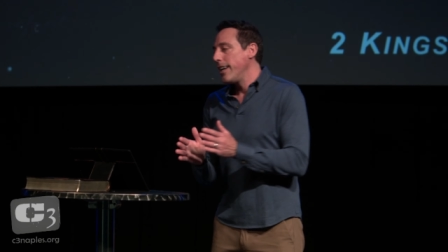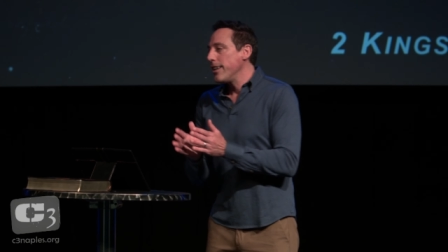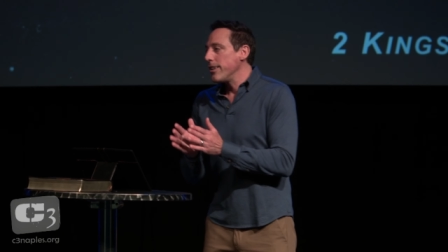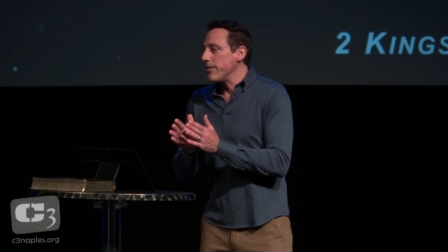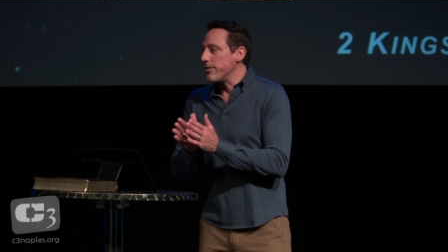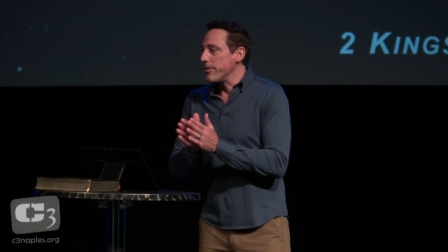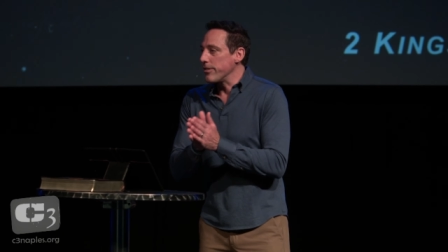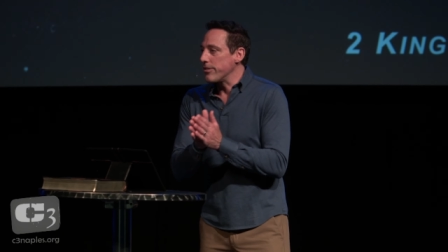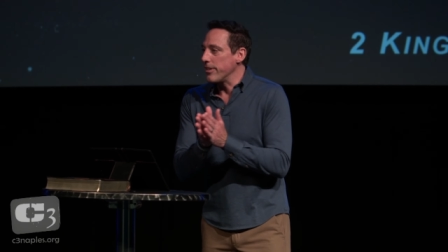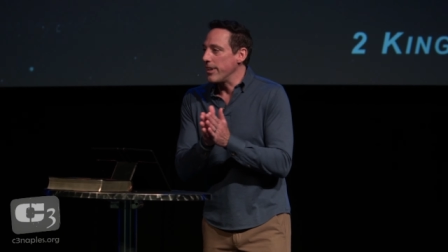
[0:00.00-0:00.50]

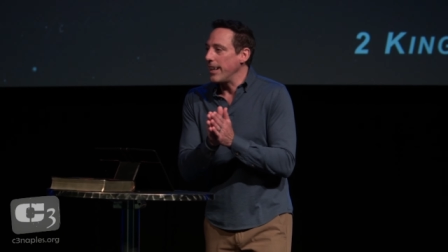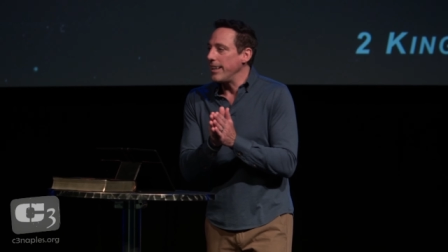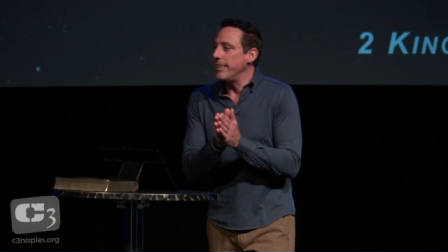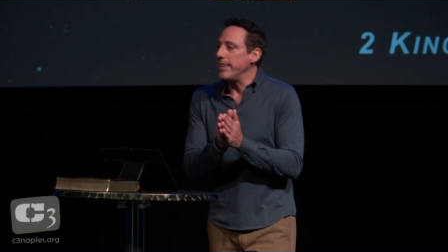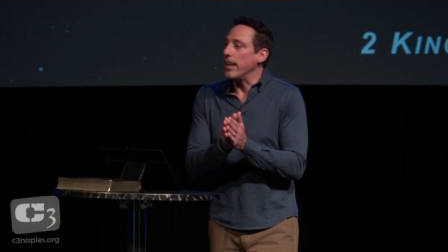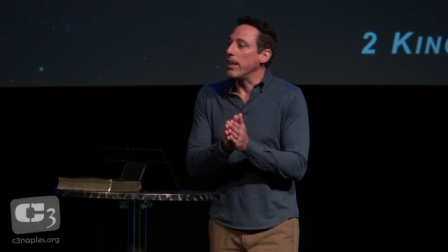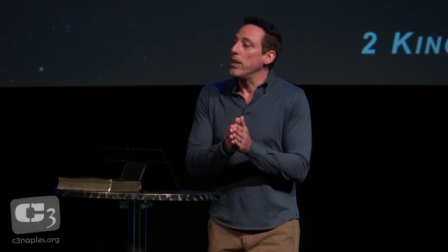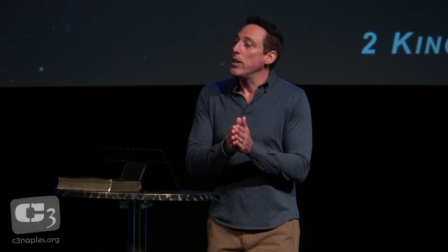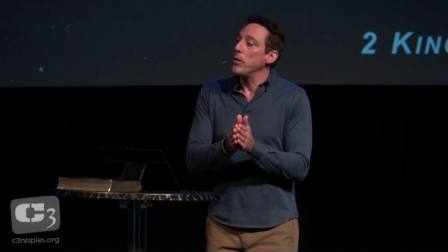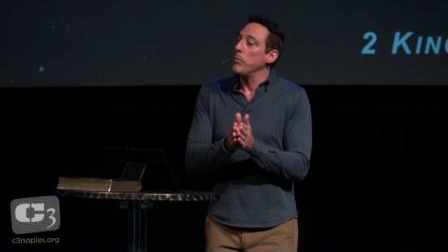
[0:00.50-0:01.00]
Just an
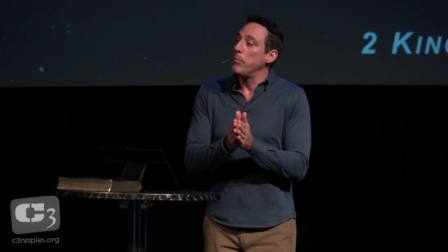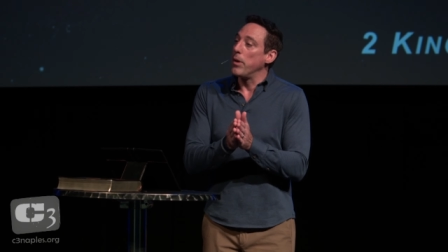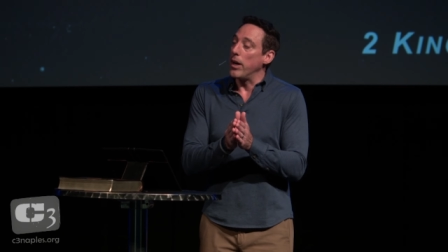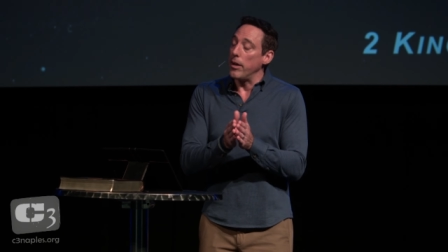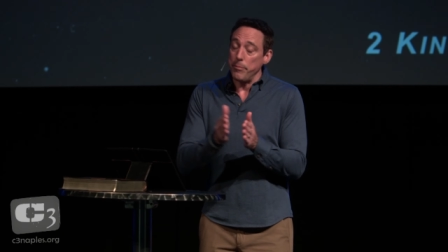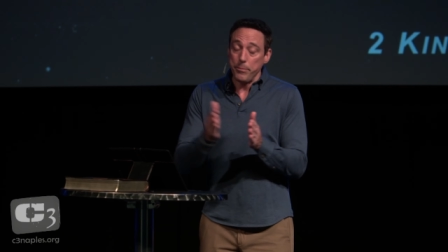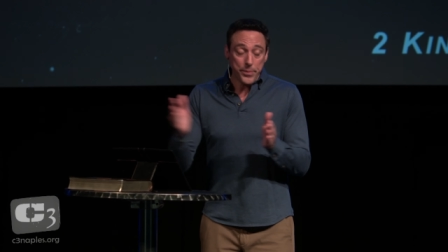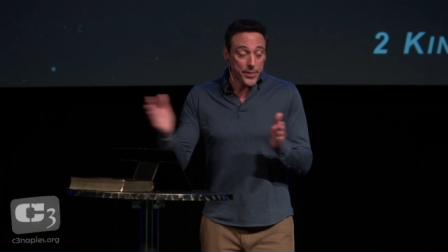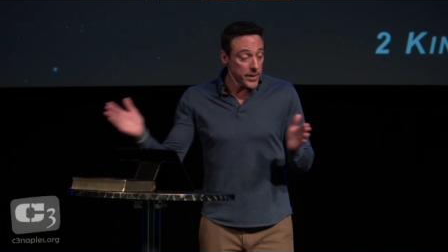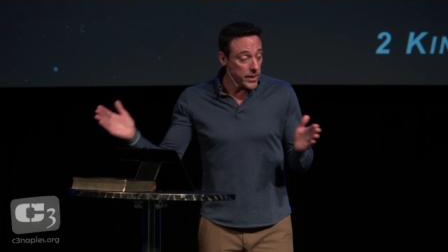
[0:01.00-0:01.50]
idea.
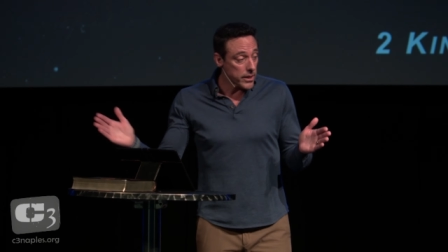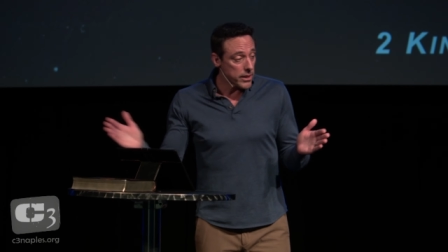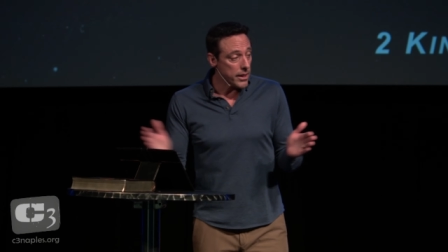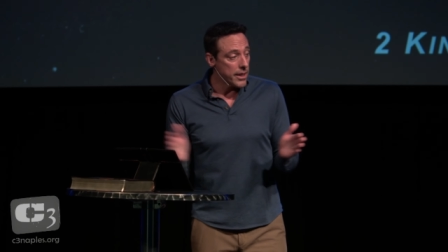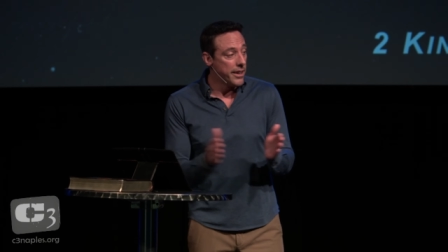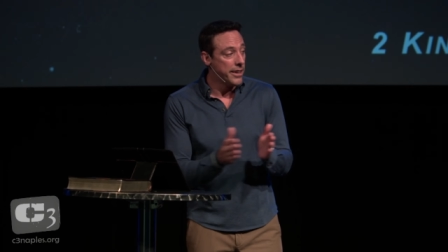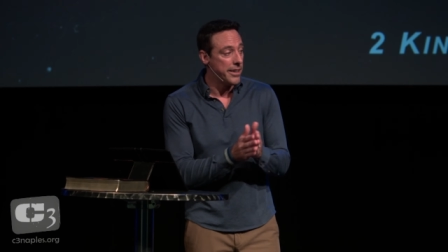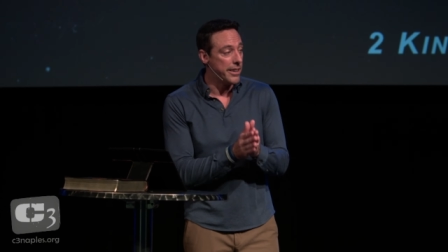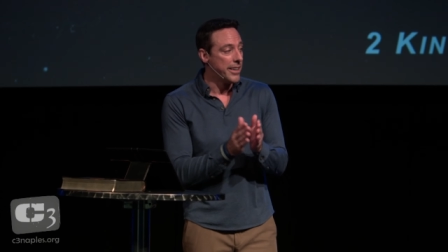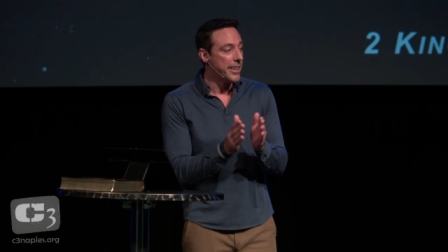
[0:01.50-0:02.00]
But
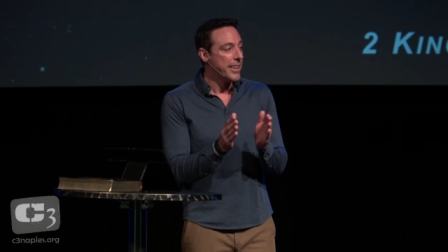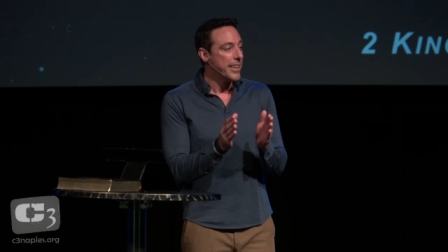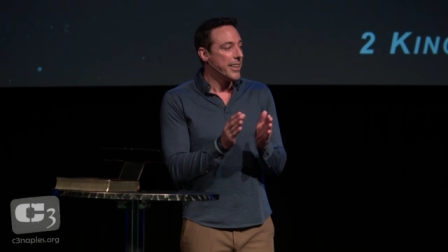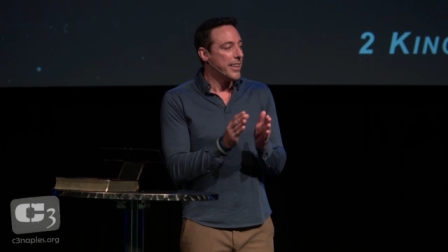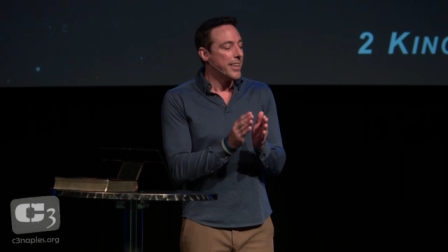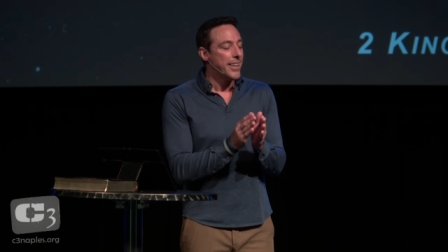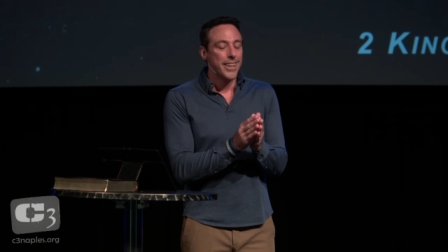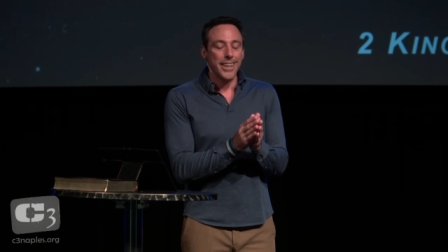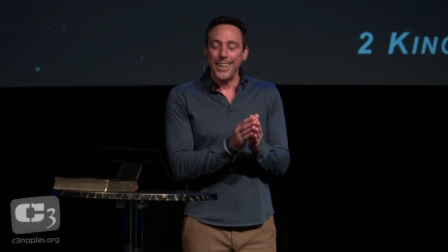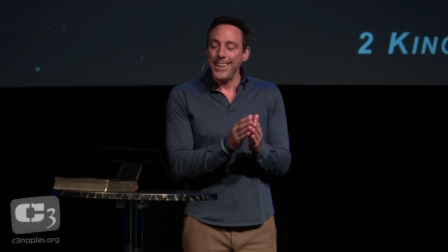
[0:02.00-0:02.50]

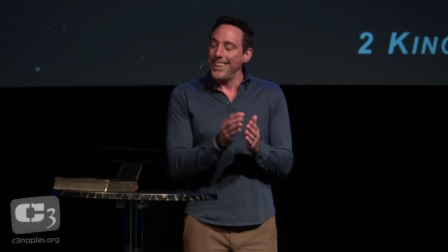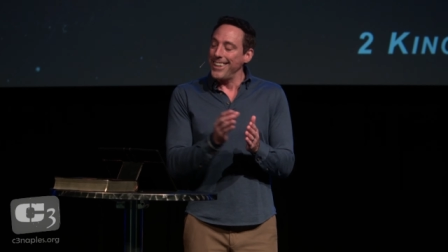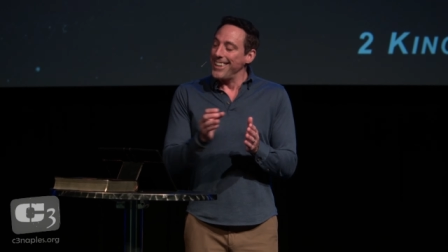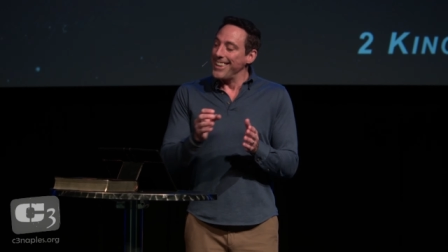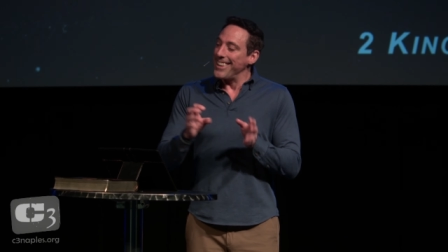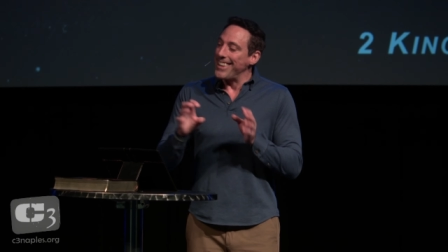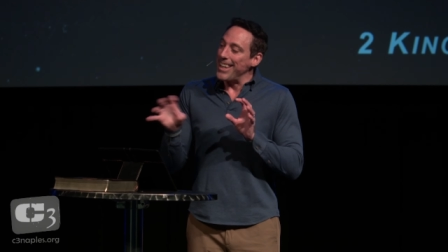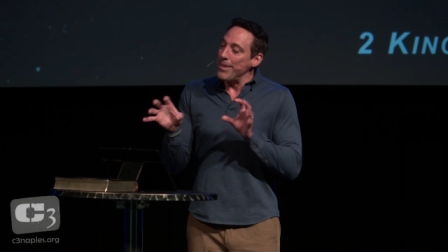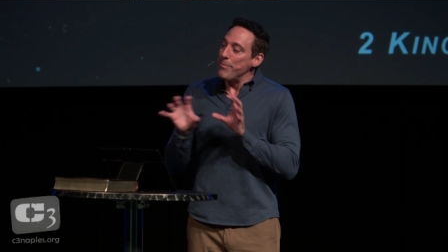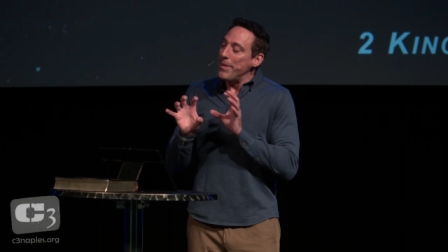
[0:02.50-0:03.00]

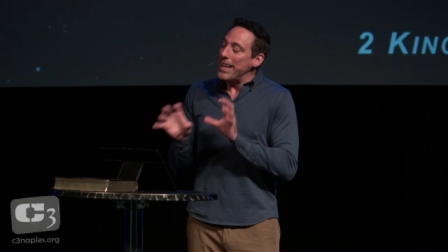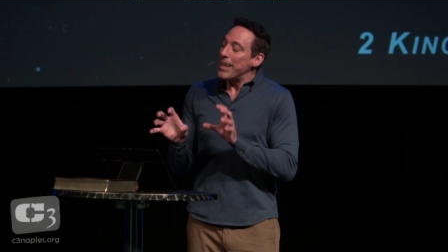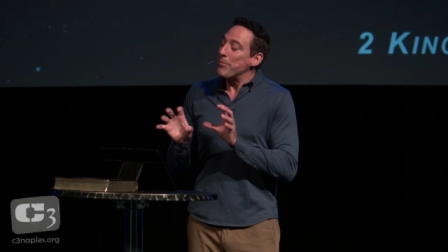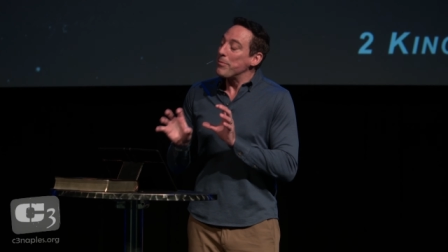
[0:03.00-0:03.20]
they make